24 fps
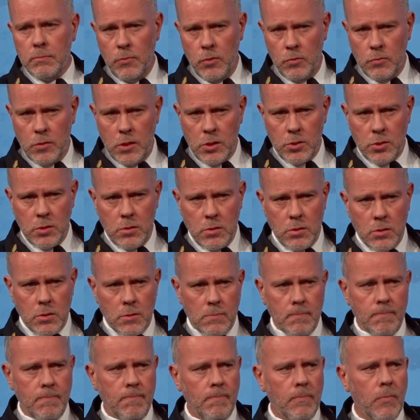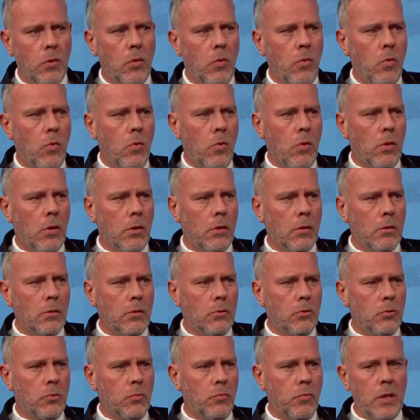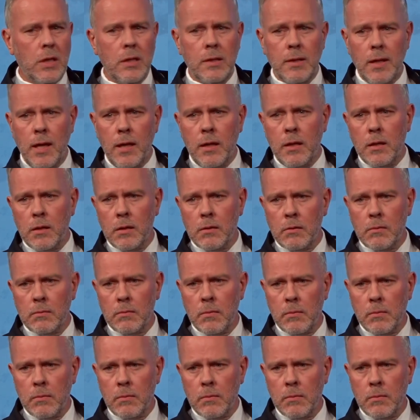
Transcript: the Russians, or to retake